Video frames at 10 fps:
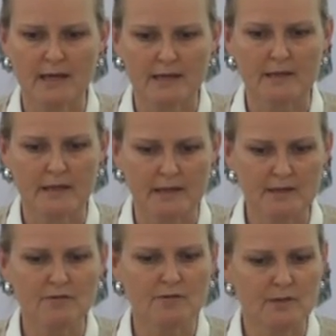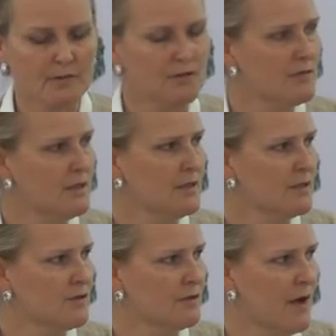that is going to be using
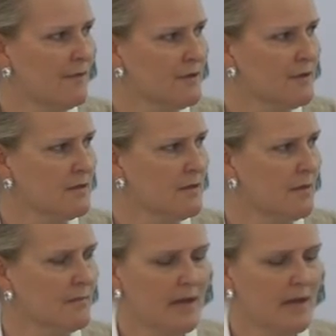its good offices on